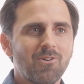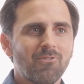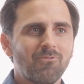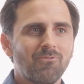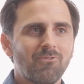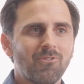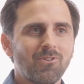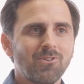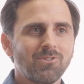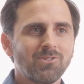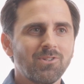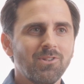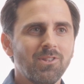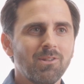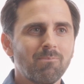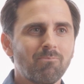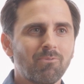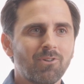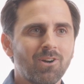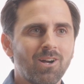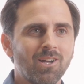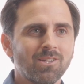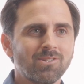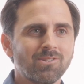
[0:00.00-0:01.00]
First in the
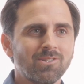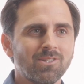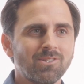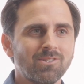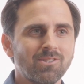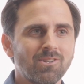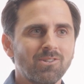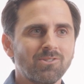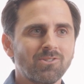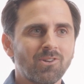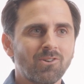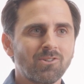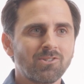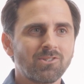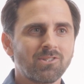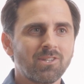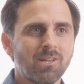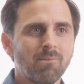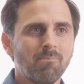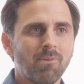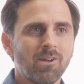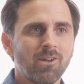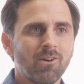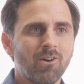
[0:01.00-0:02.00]
process is our
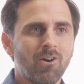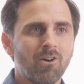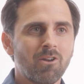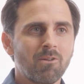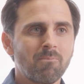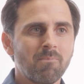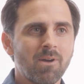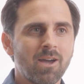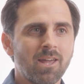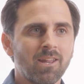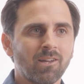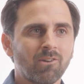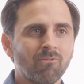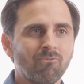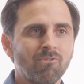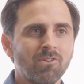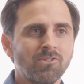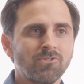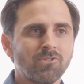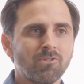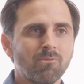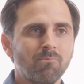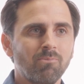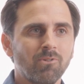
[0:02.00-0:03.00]
semi-automatic
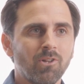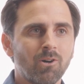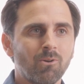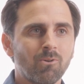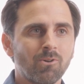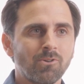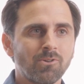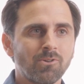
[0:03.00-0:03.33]
rinser blower